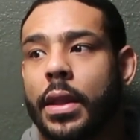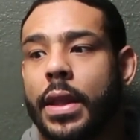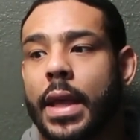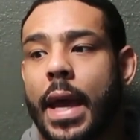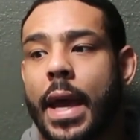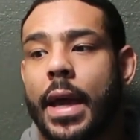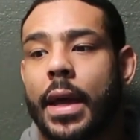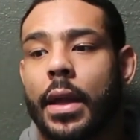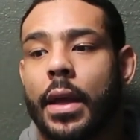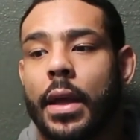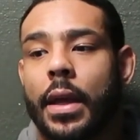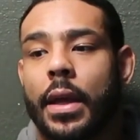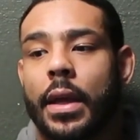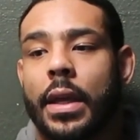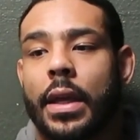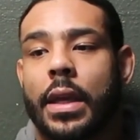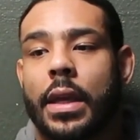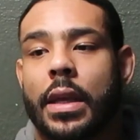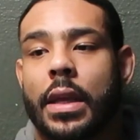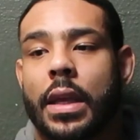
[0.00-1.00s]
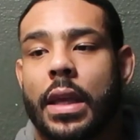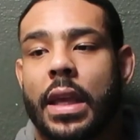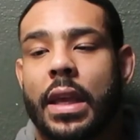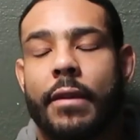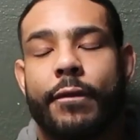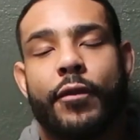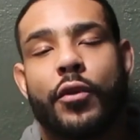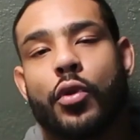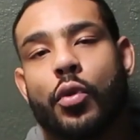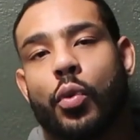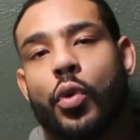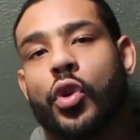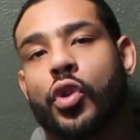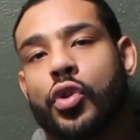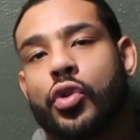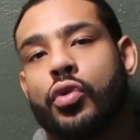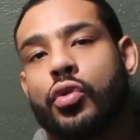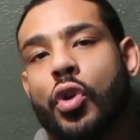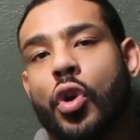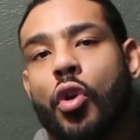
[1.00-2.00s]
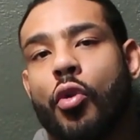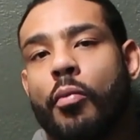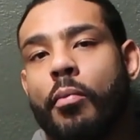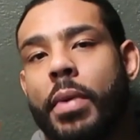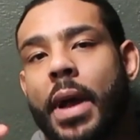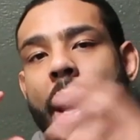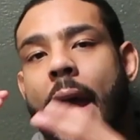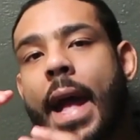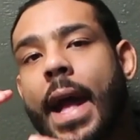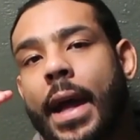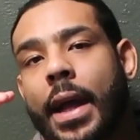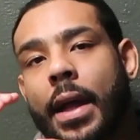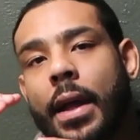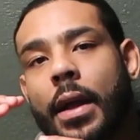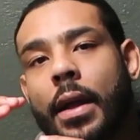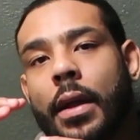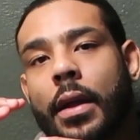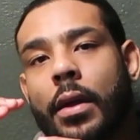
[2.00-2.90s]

That if you were to go back,